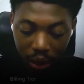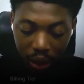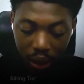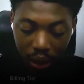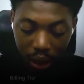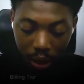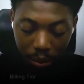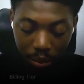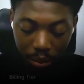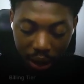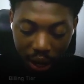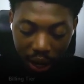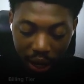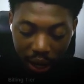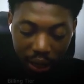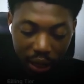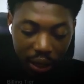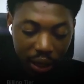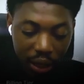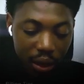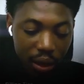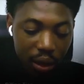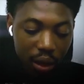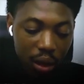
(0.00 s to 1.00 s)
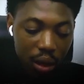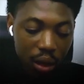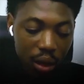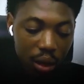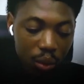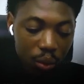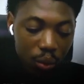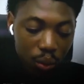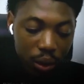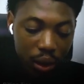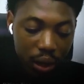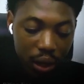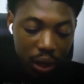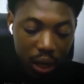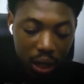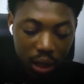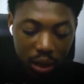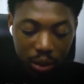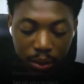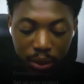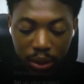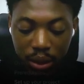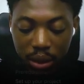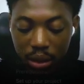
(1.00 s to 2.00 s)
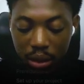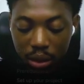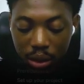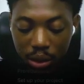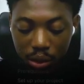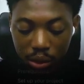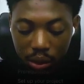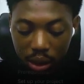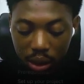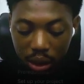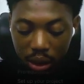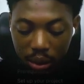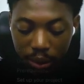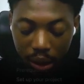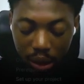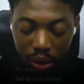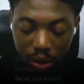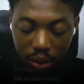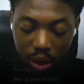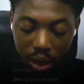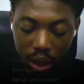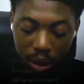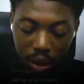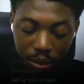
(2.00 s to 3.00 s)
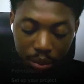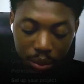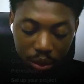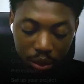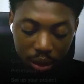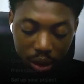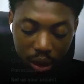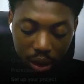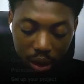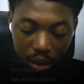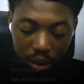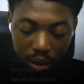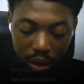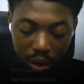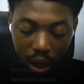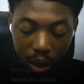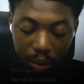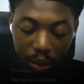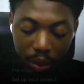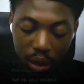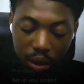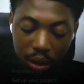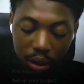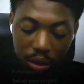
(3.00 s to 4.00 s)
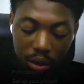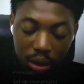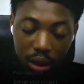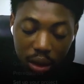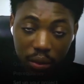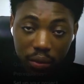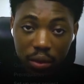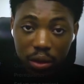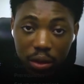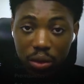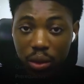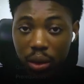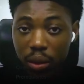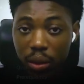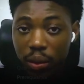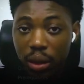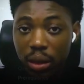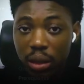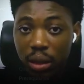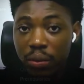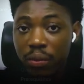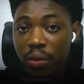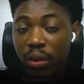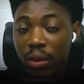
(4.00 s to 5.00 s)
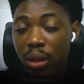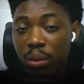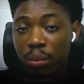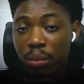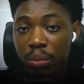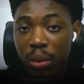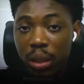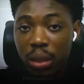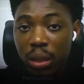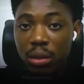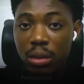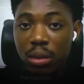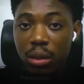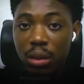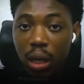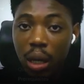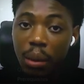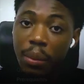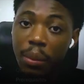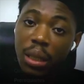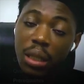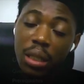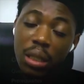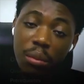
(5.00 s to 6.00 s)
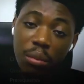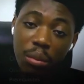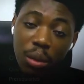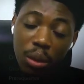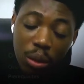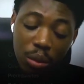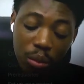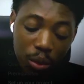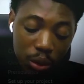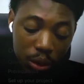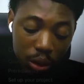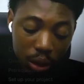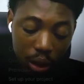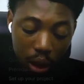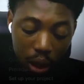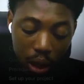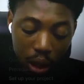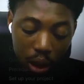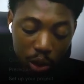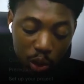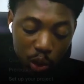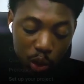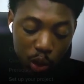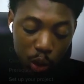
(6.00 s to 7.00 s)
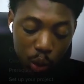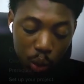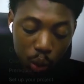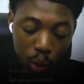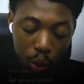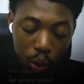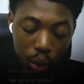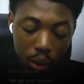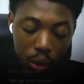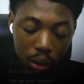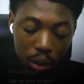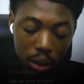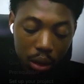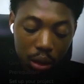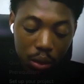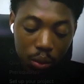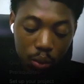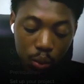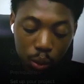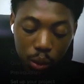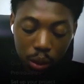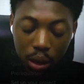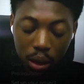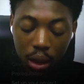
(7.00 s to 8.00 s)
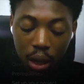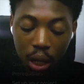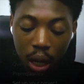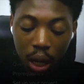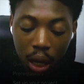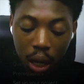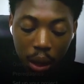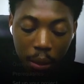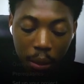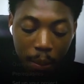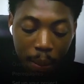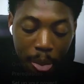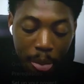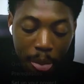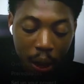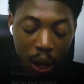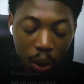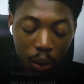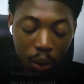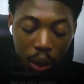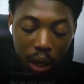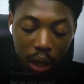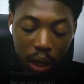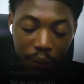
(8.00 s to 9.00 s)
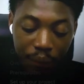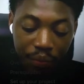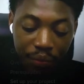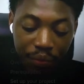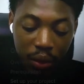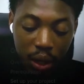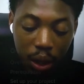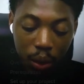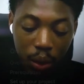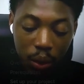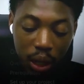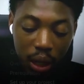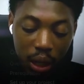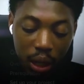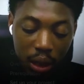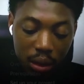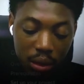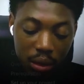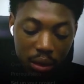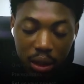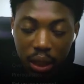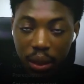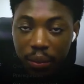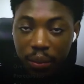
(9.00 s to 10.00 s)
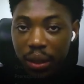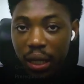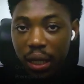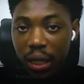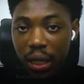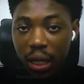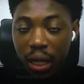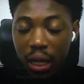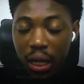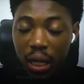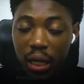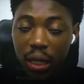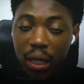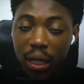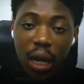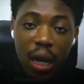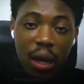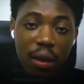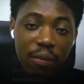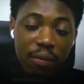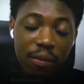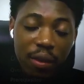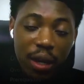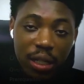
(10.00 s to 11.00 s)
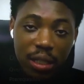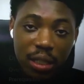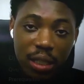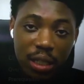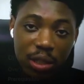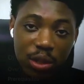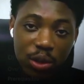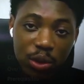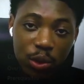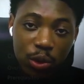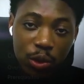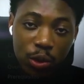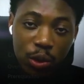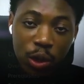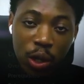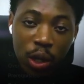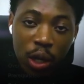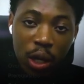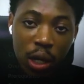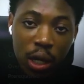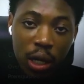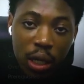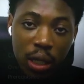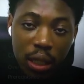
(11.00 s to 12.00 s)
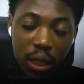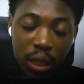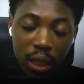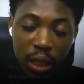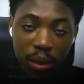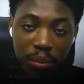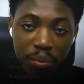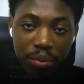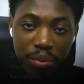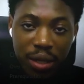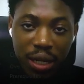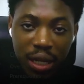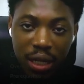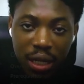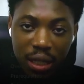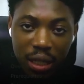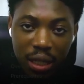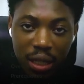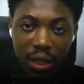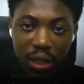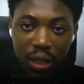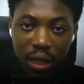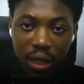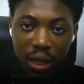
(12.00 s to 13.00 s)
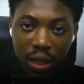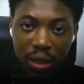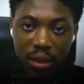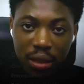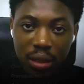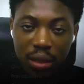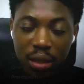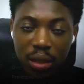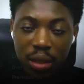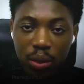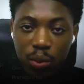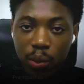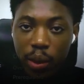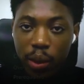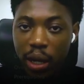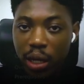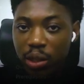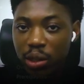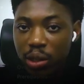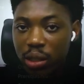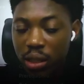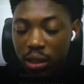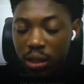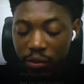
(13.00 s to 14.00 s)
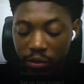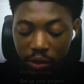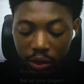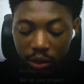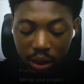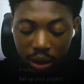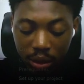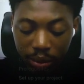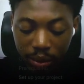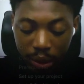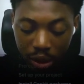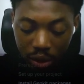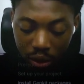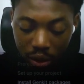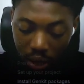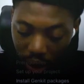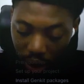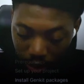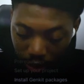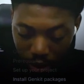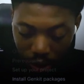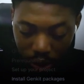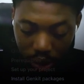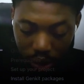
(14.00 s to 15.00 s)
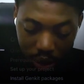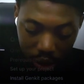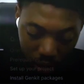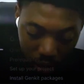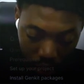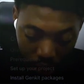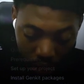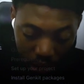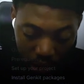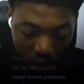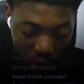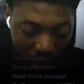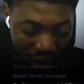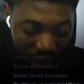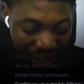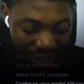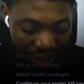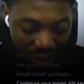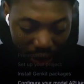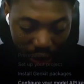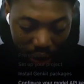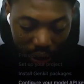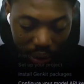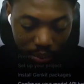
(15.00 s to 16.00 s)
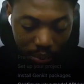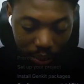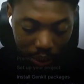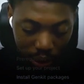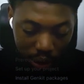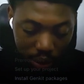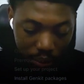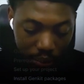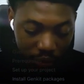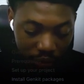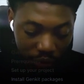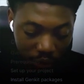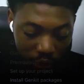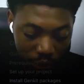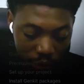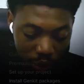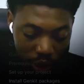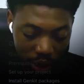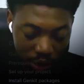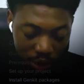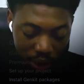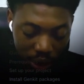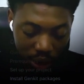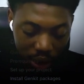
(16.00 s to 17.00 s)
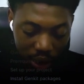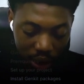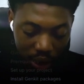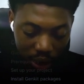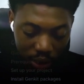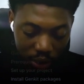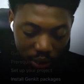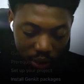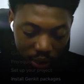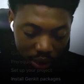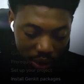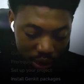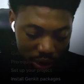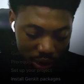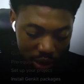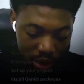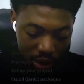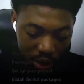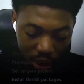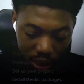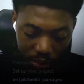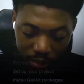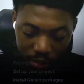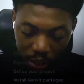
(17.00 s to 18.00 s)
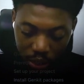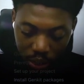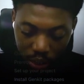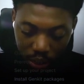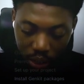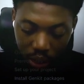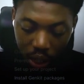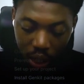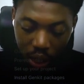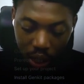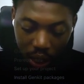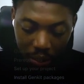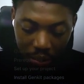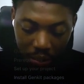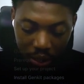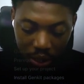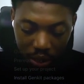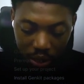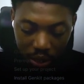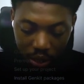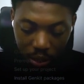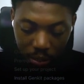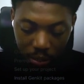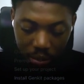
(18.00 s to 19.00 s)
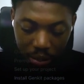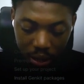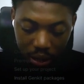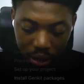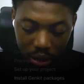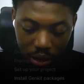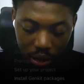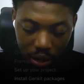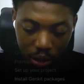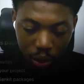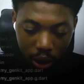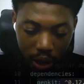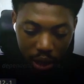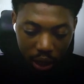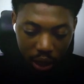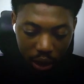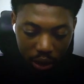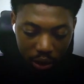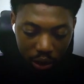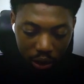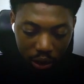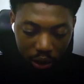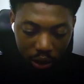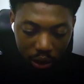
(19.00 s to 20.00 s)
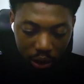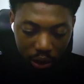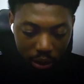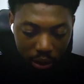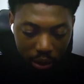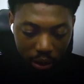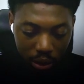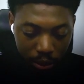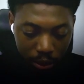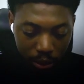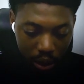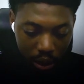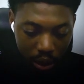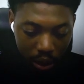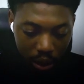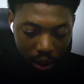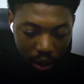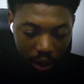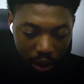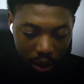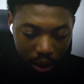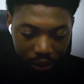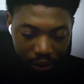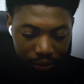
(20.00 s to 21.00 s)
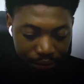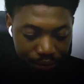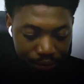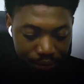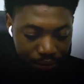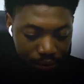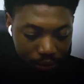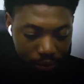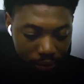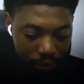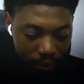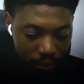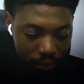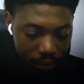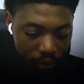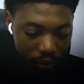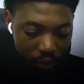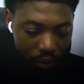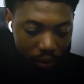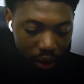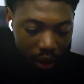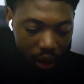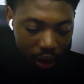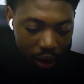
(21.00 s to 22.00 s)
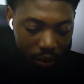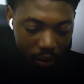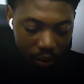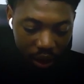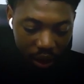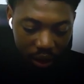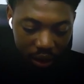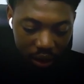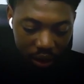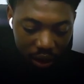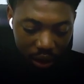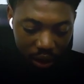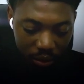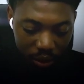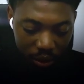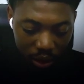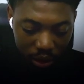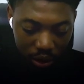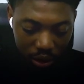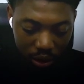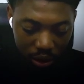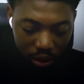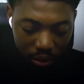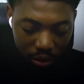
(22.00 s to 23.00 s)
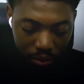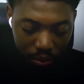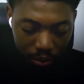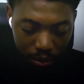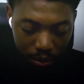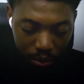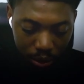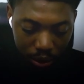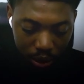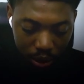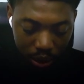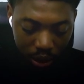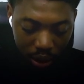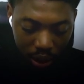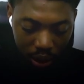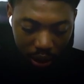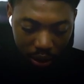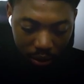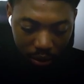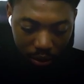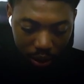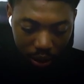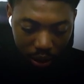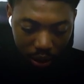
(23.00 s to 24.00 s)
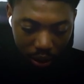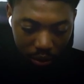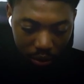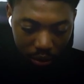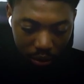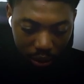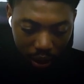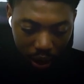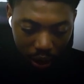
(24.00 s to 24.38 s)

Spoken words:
API key, we export it to this particular project, save it to our development, debug mode, so we our Gemini can have access to the API key that we are using for this particular project. So that's that. But before we actually get to this, let me just copy this so I can just put it in my let me just put it at the bottom.